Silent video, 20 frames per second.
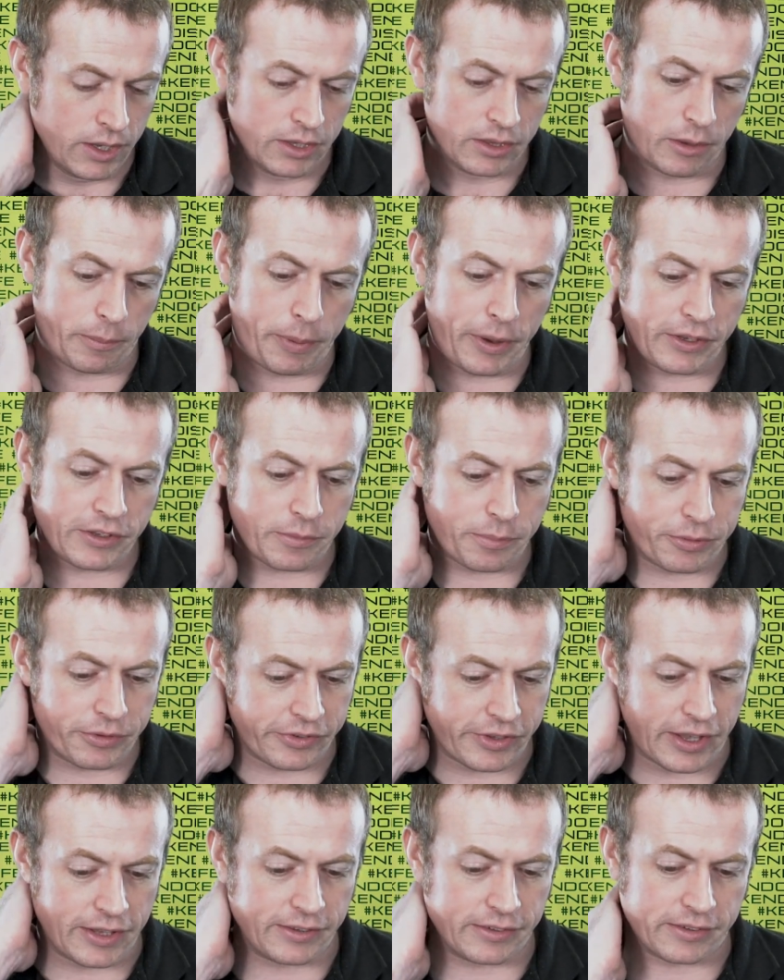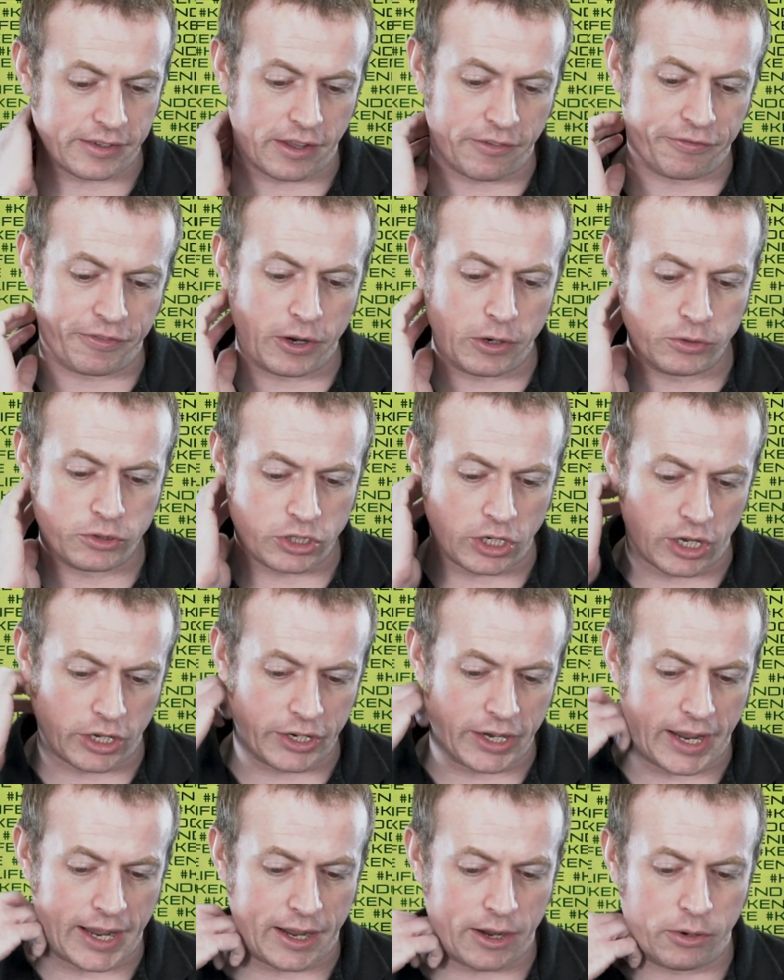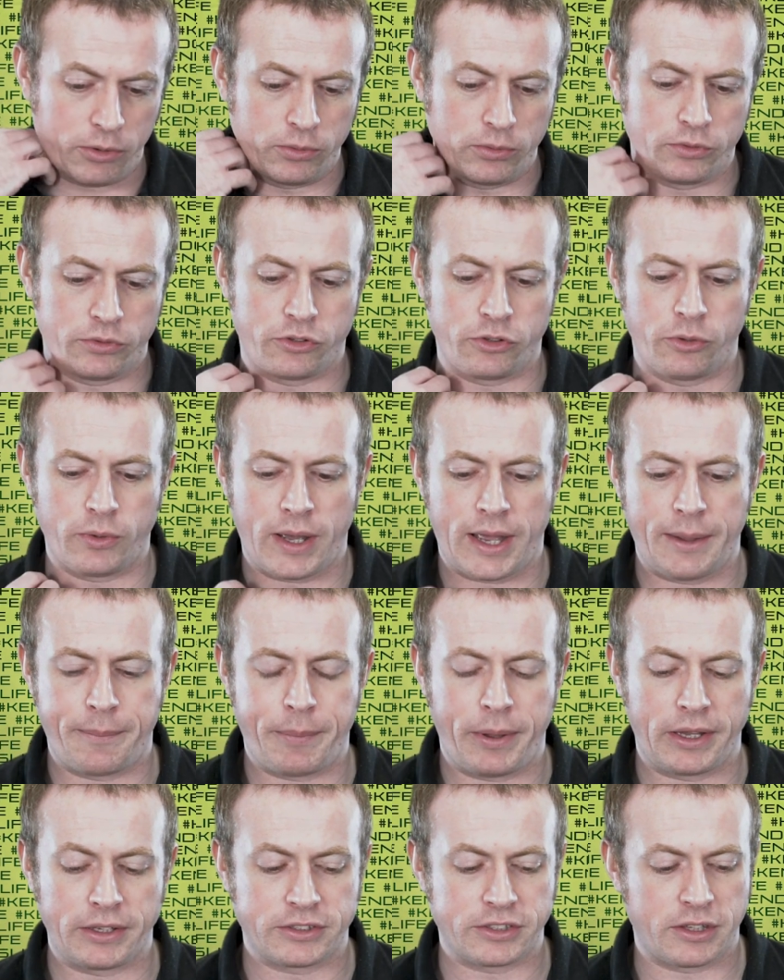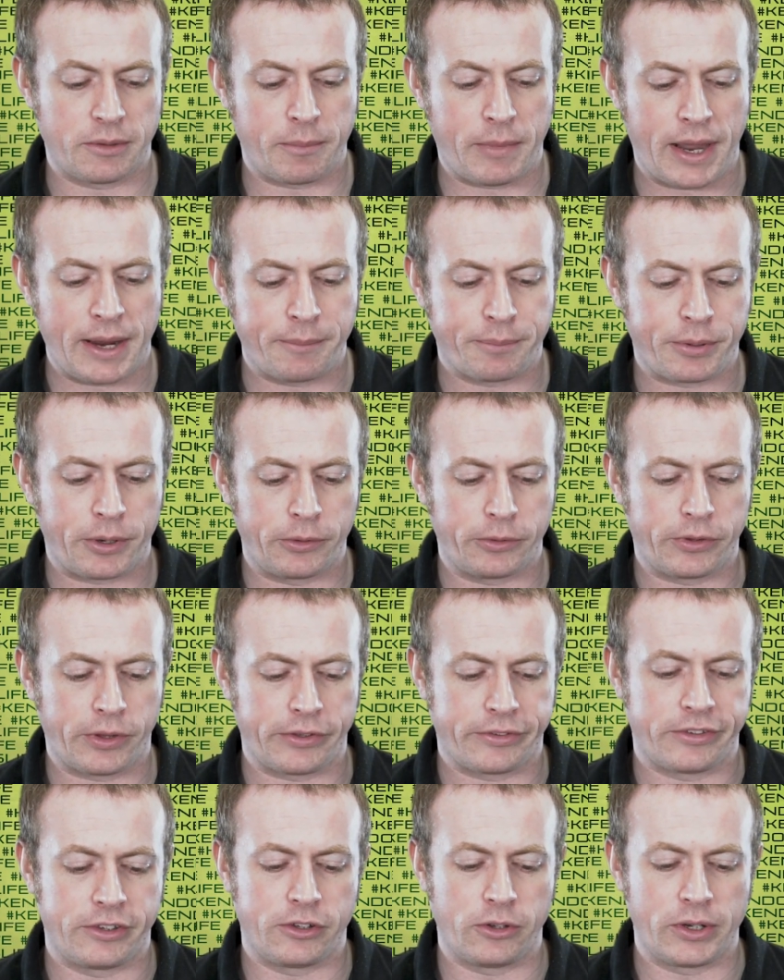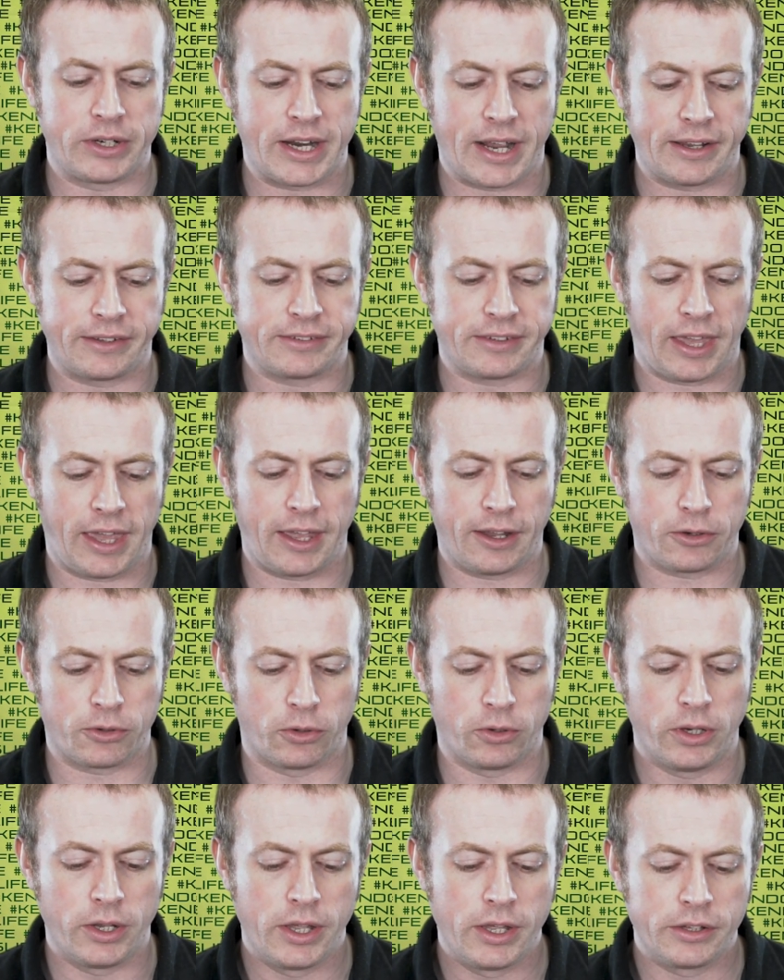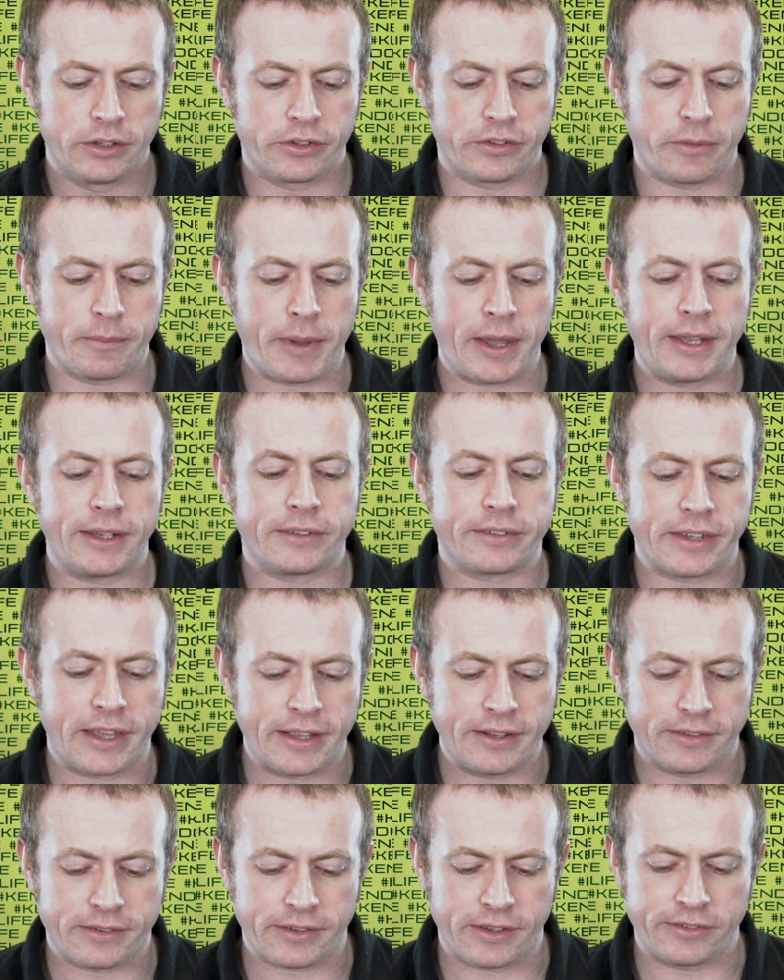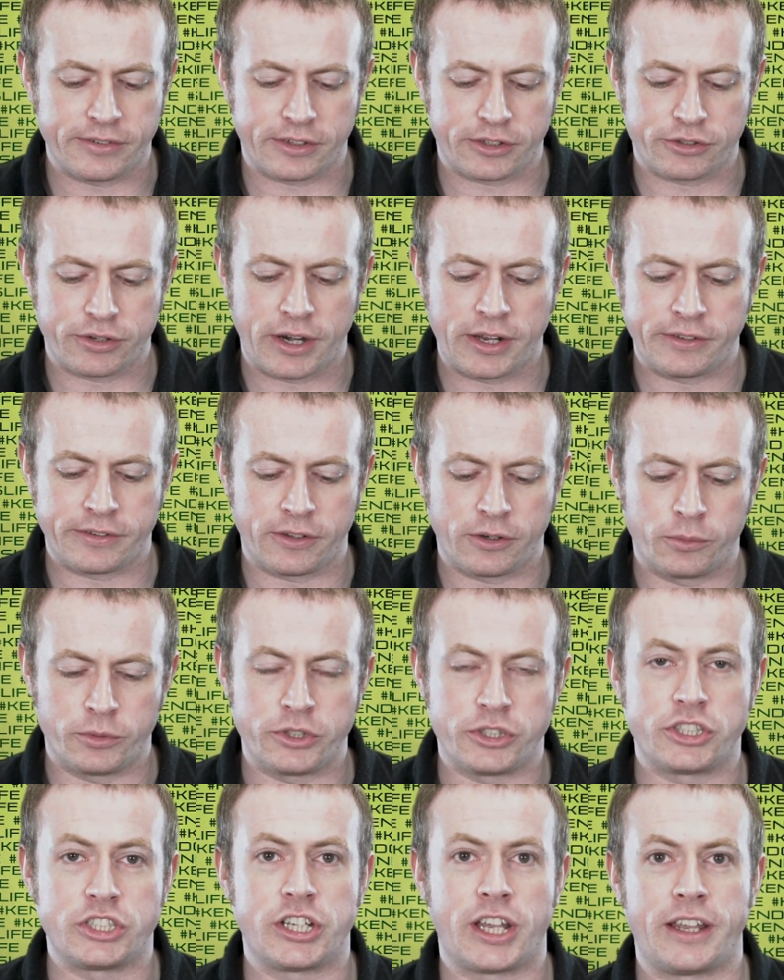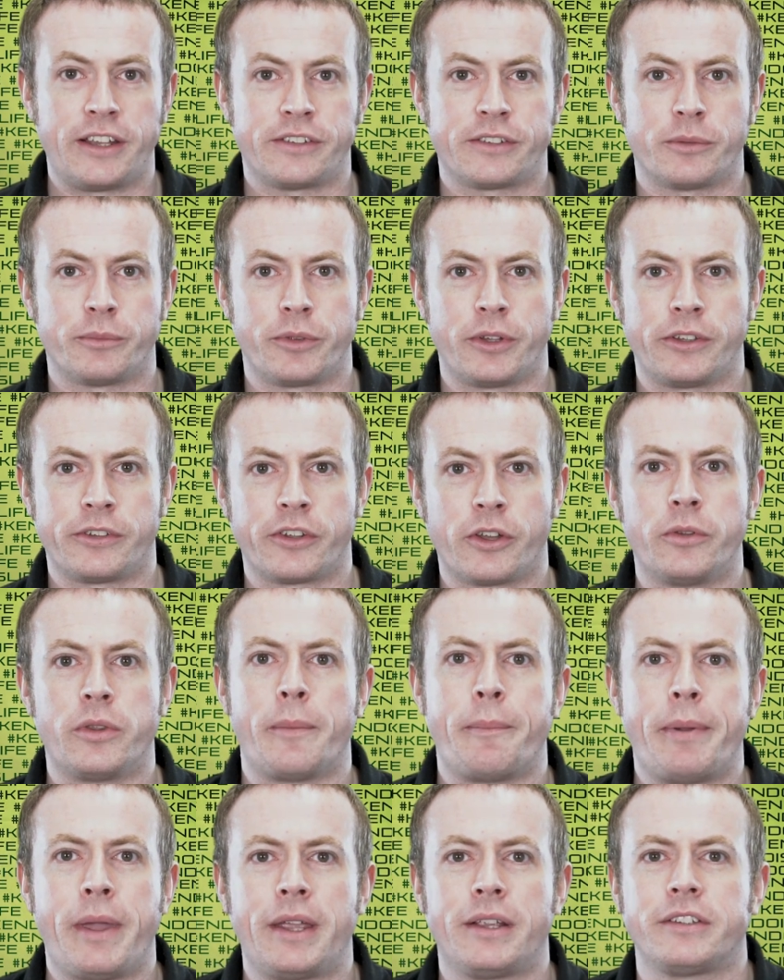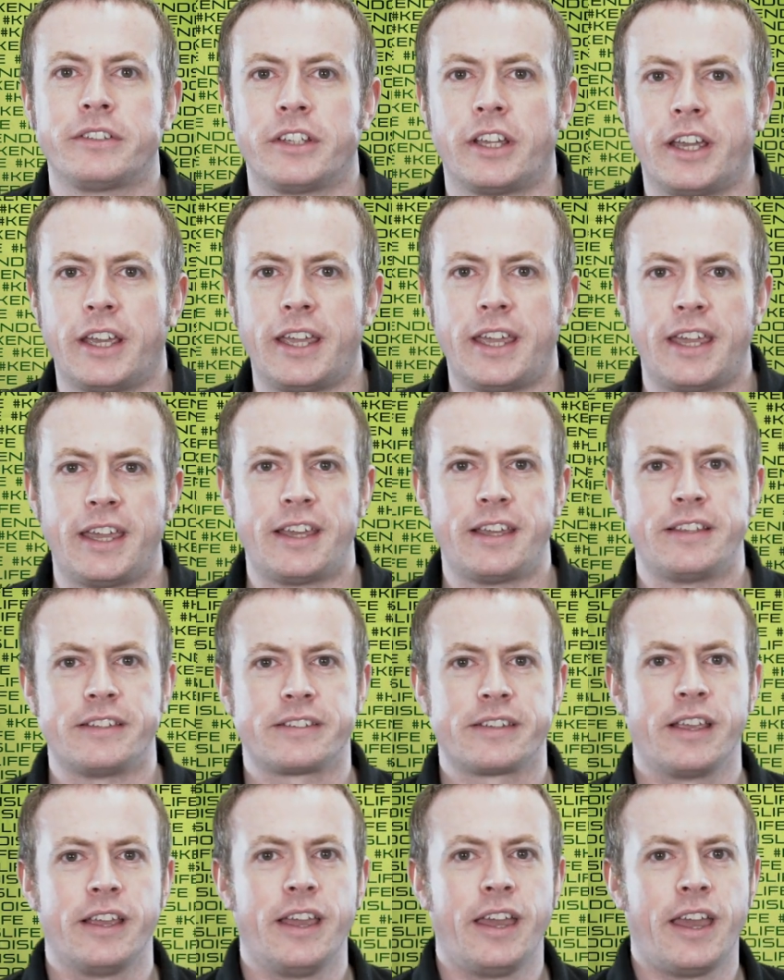The picture presents a flowchart on how do I picture the mind process to do a nice or Does it make sense? Is it crazy, or would you change something? So the picture is